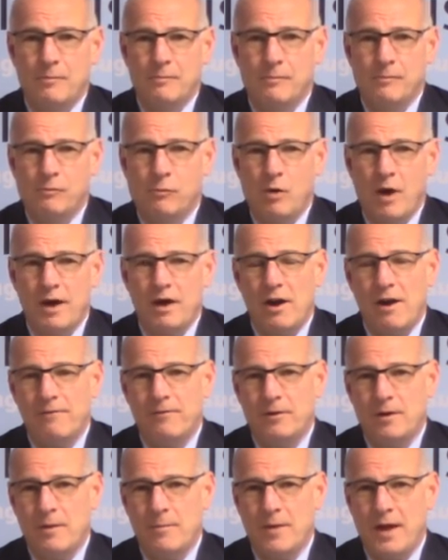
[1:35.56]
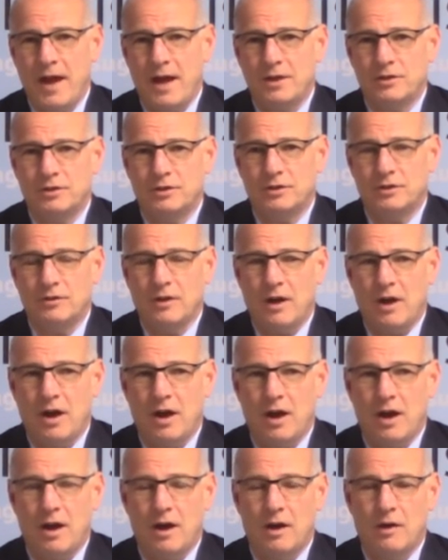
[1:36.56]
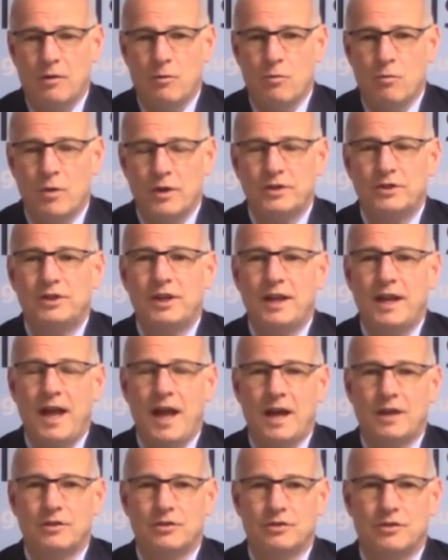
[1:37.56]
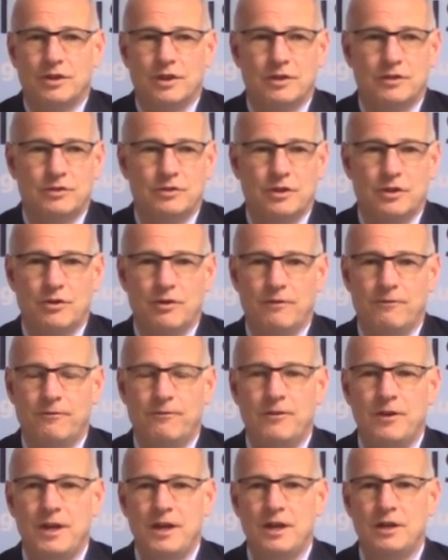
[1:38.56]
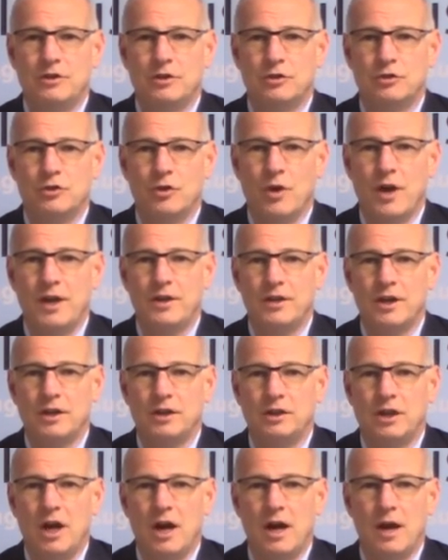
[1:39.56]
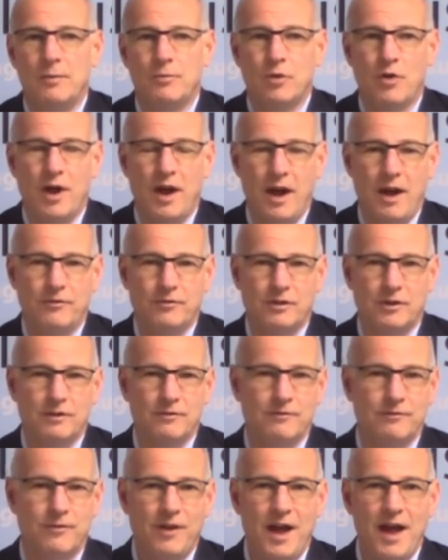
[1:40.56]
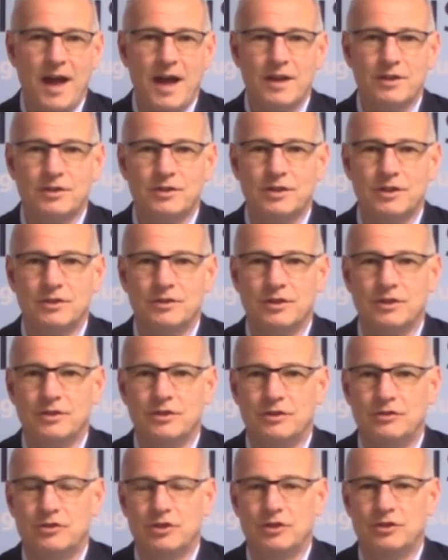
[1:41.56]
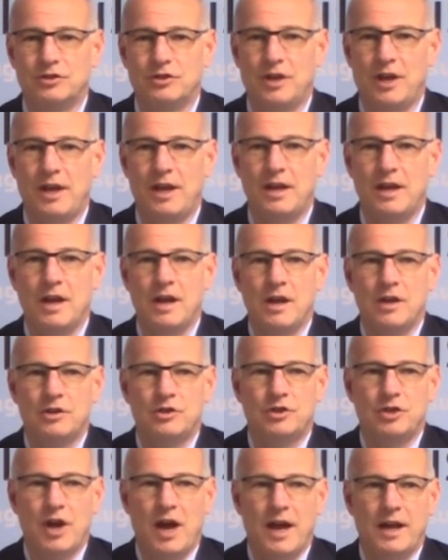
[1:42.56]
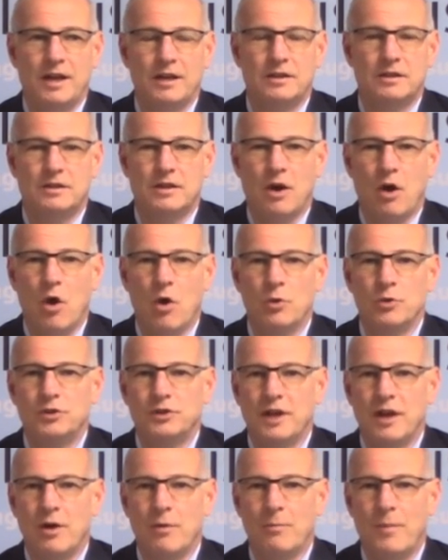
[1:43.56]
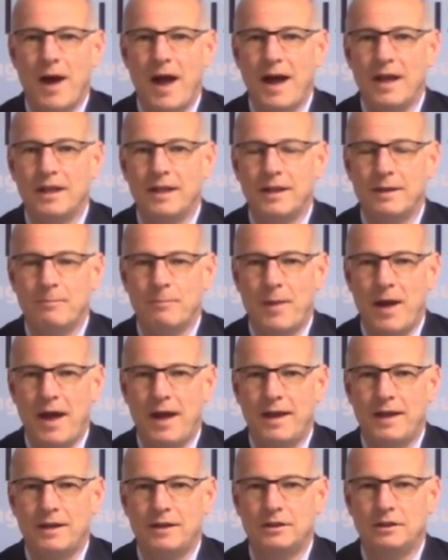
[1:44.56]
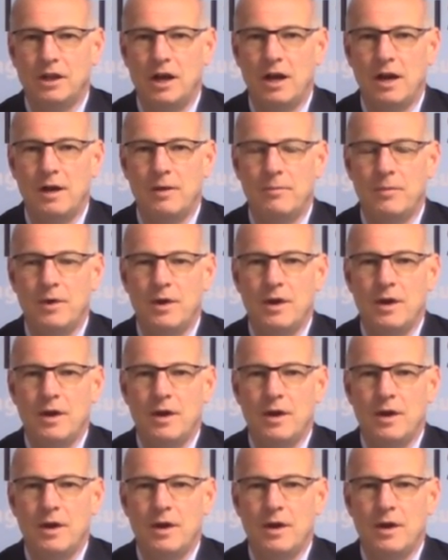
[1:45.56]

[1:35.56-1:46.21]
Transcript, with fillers: Quite often I'm asked, uh, what's the catch? Is there a fee to join the club? Do I have to invest? Is this just a giant wholesale buying, buying club?